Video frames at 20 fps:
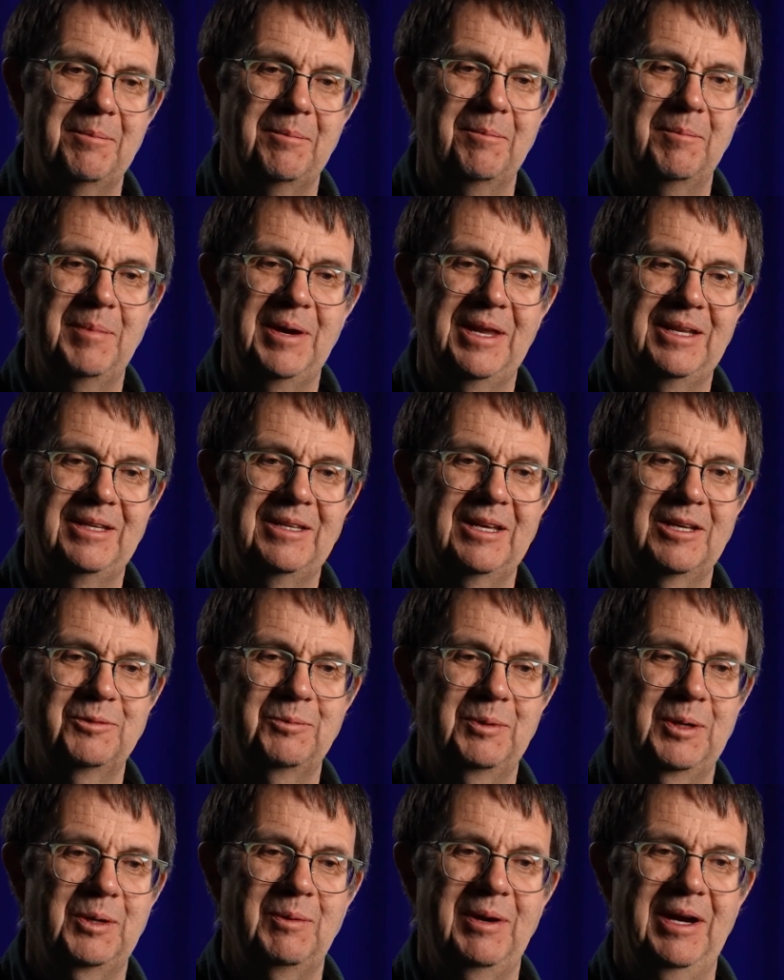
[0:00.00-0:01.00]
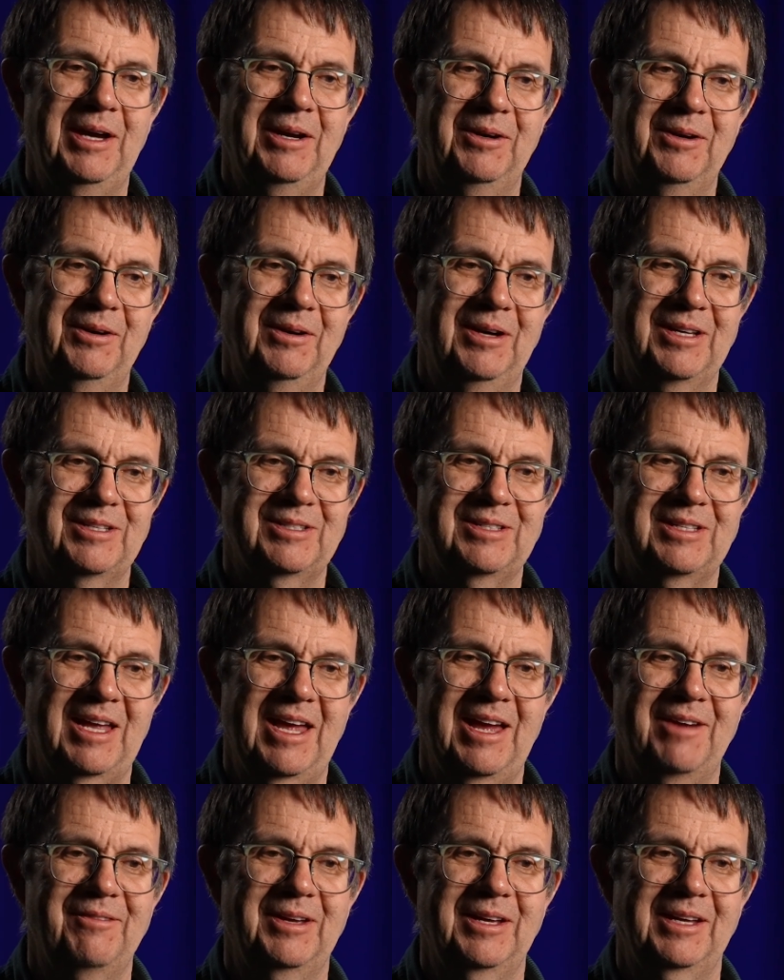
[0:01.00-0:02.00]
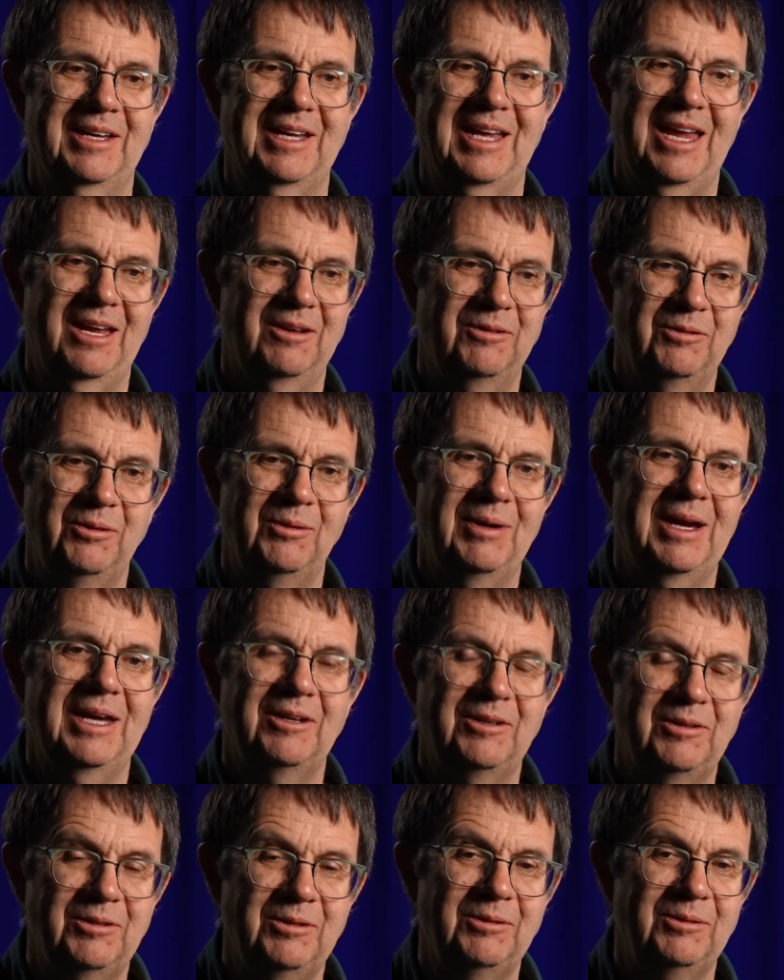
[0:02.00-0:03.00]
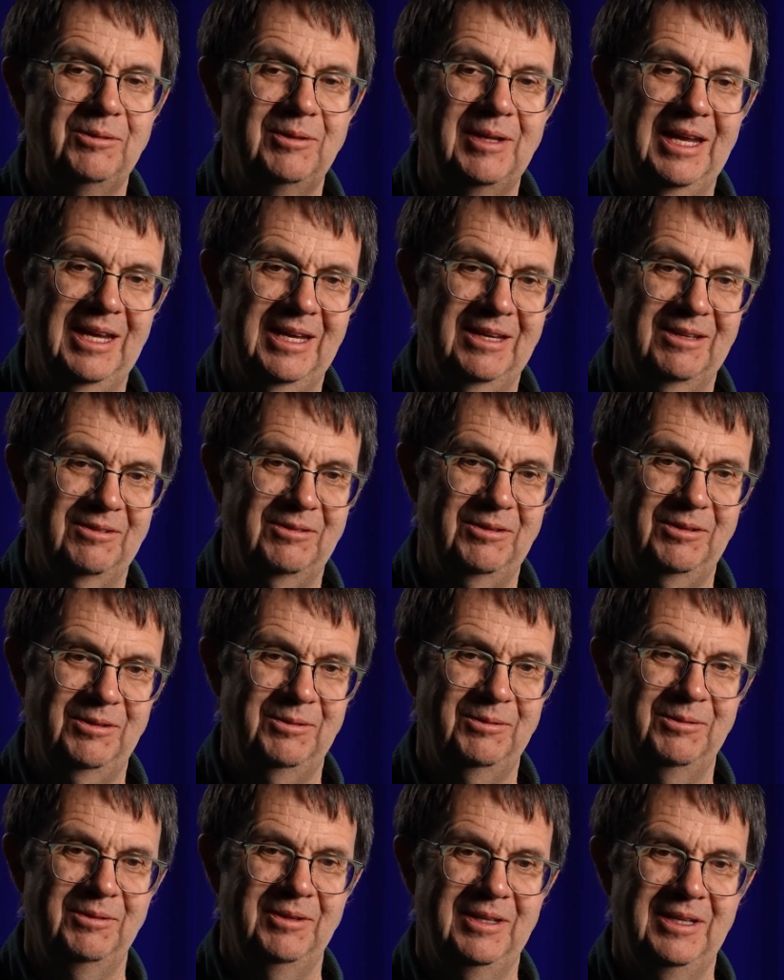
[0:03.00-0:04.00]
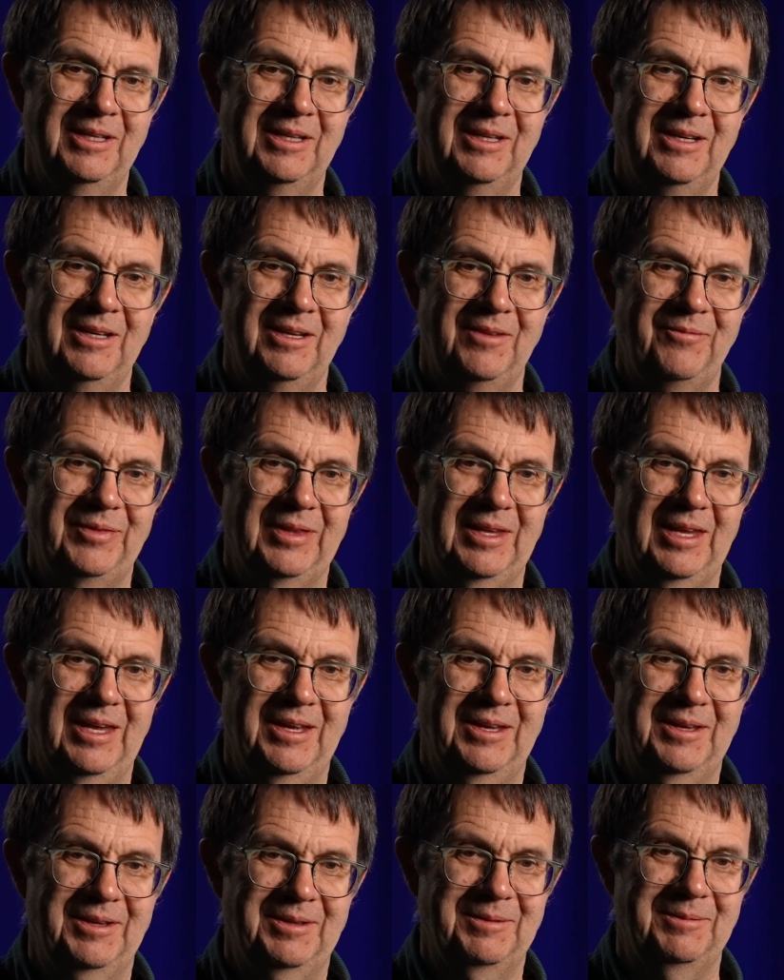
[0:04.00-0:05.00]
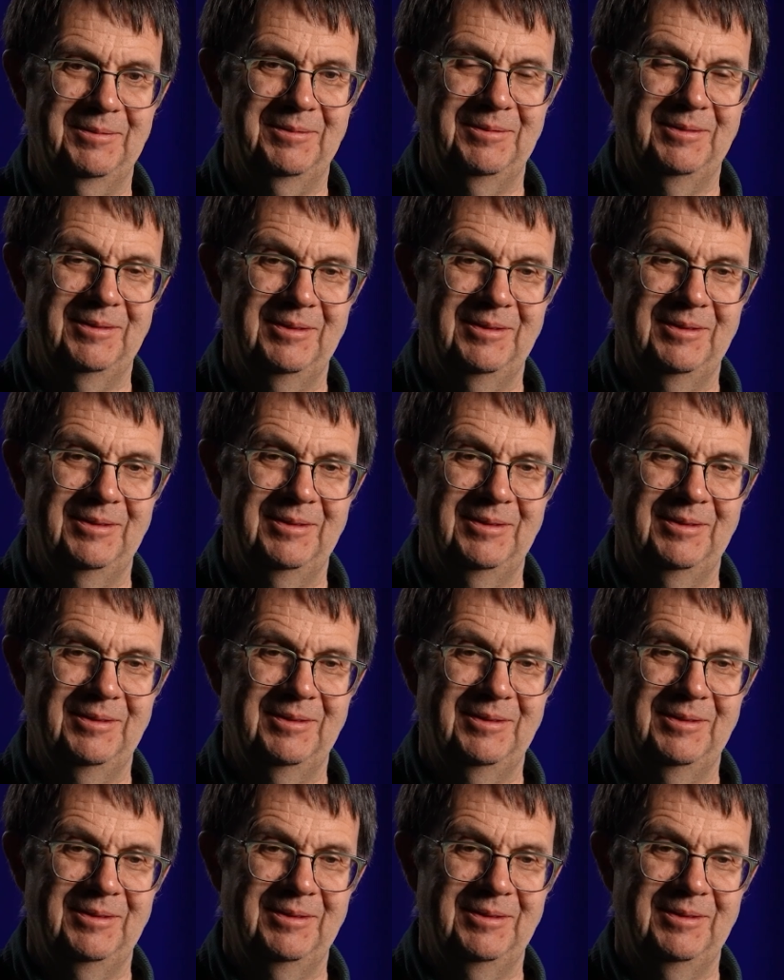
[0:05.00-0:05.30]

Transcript: but it does require us to have a can-do attitude and to, you